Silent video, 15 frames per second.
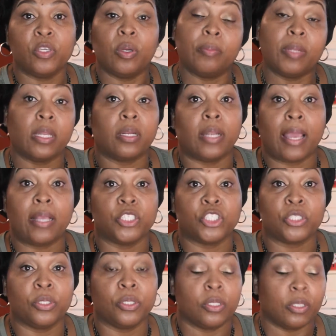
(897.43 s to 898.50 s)
I'm not a lash
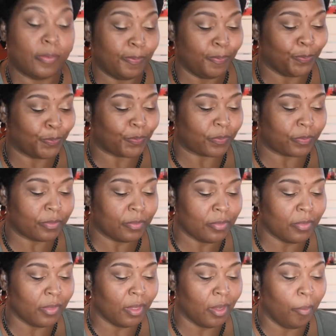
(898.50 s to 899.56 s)
girl,
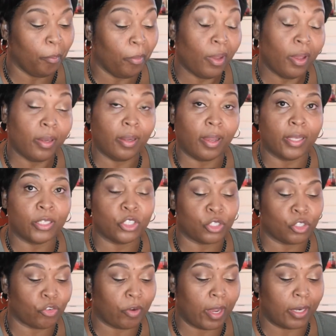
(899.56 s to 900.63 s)
but I
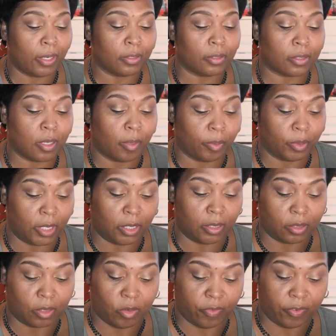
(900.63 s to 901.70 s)
just tried it a couple days
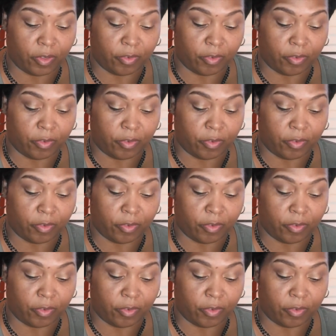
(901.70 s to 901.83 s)
ago for the